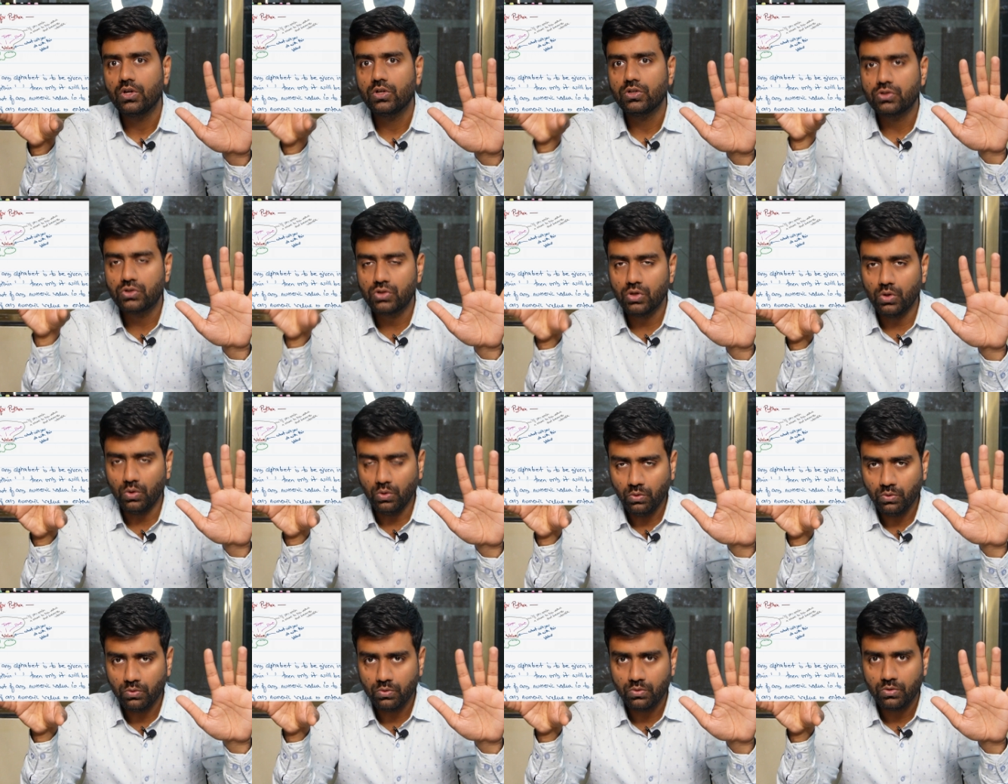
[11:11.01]

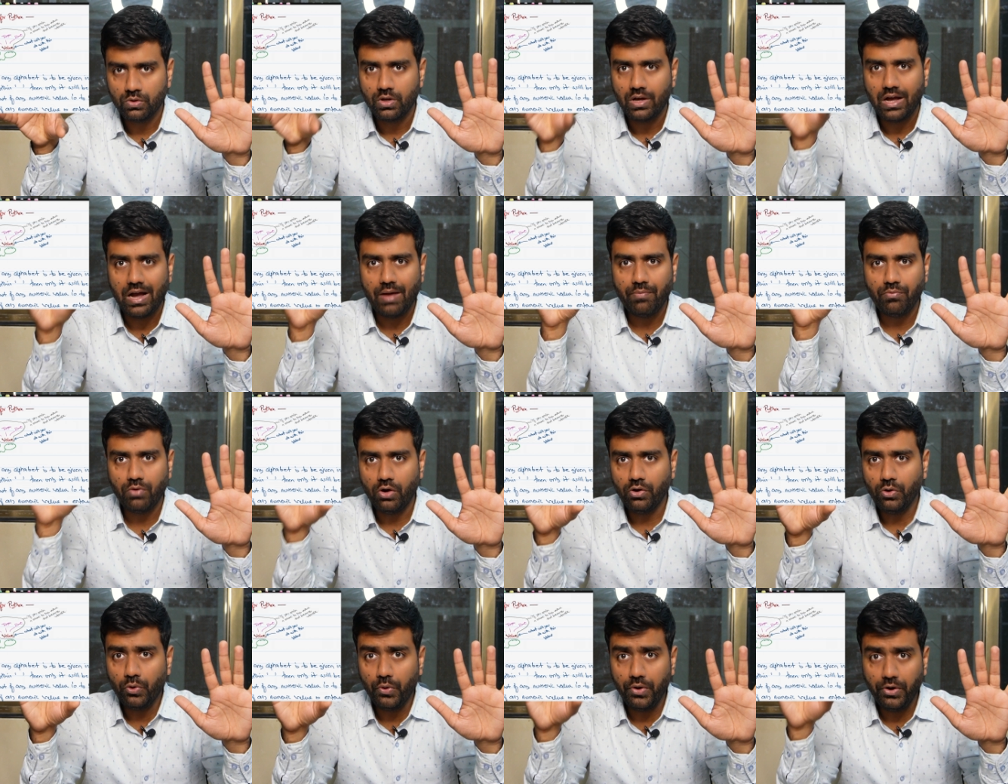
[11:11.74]
So I'm
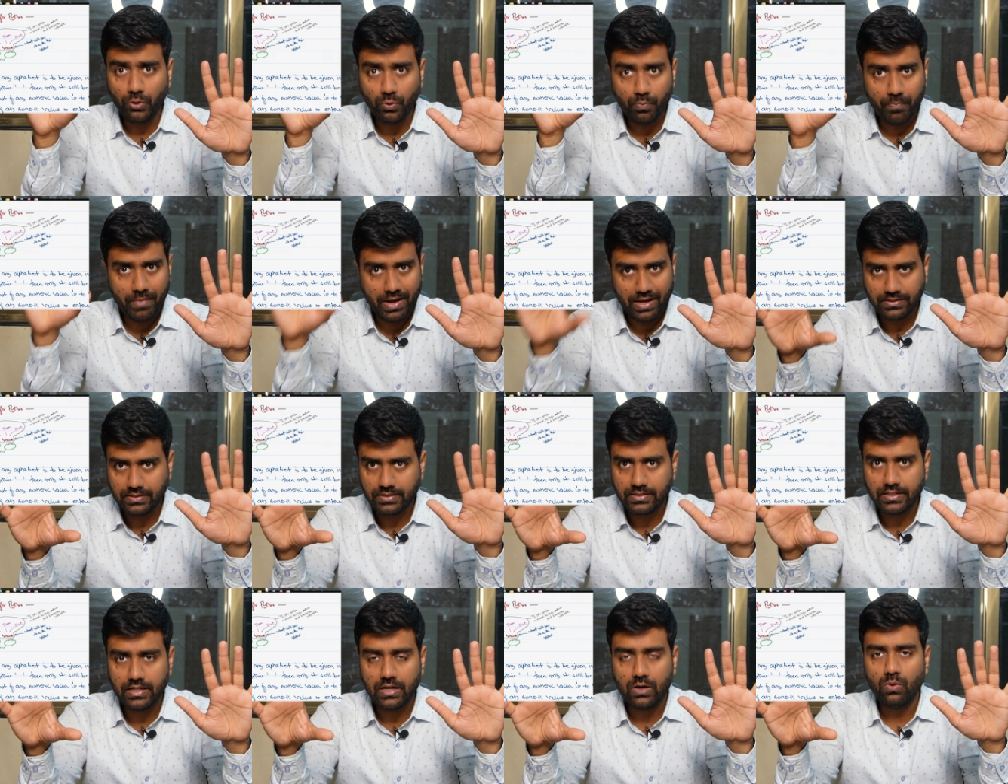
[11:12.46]
not going to
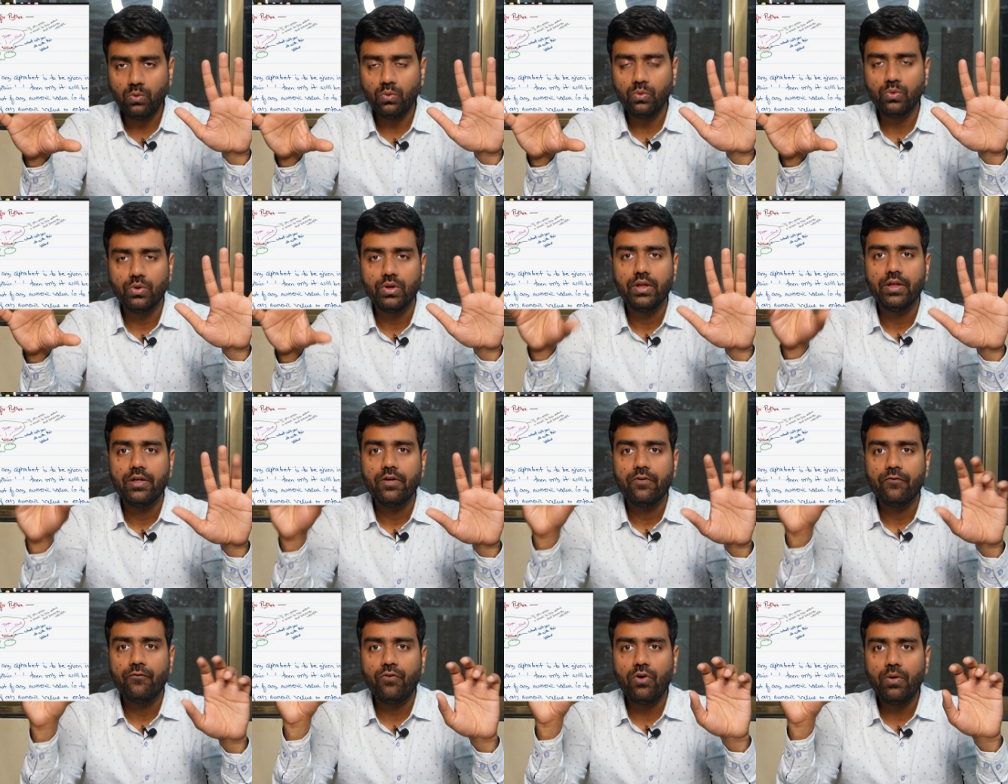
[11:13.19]
maths now.
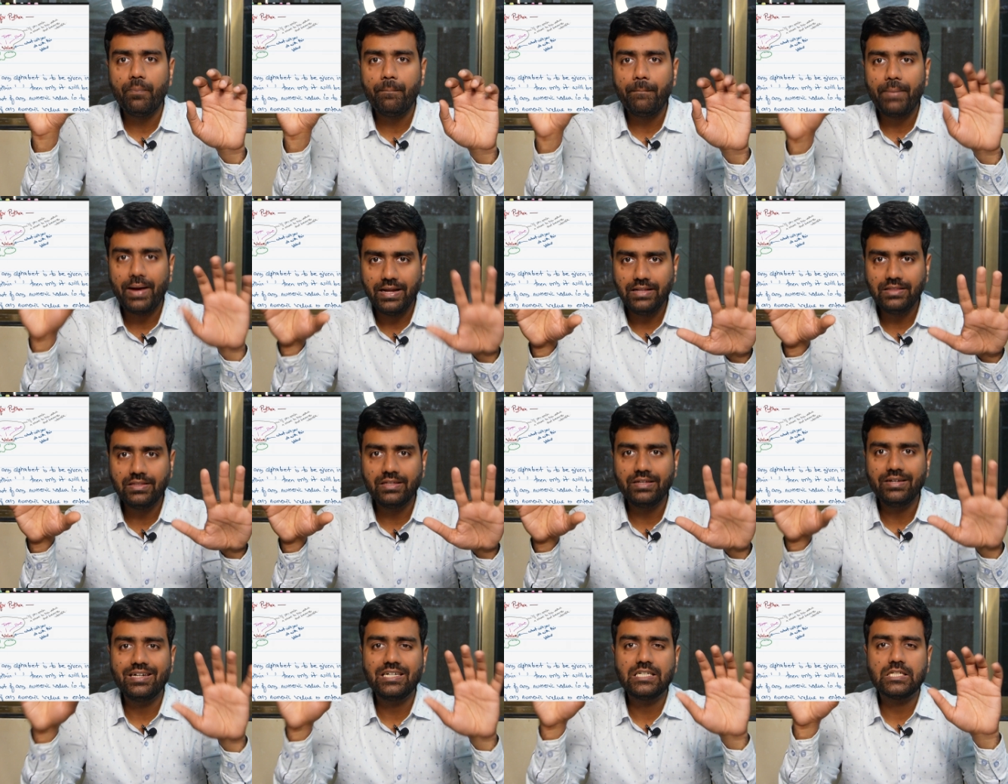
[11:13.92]
For
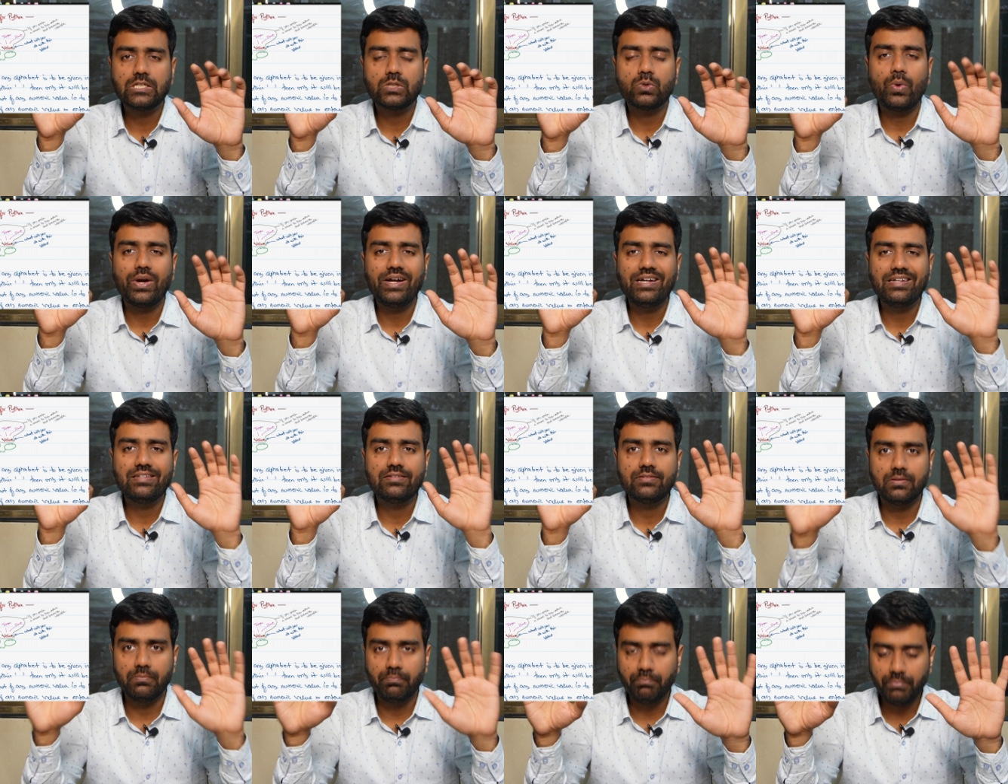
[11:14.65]
Python, it's quite
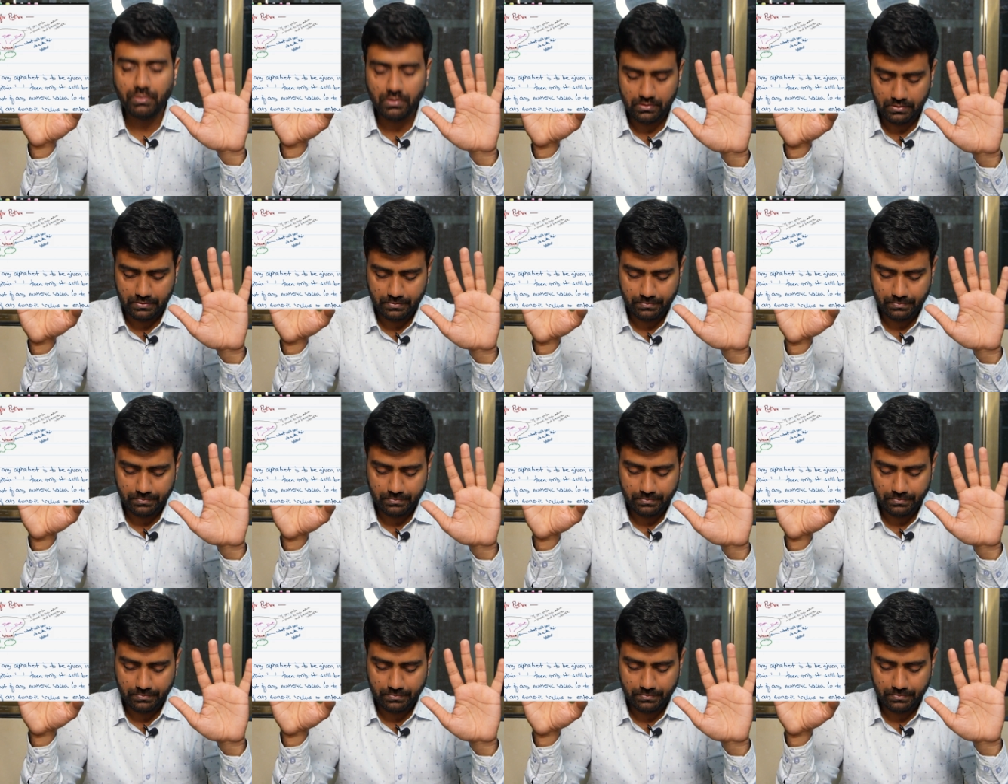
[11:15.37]
simple.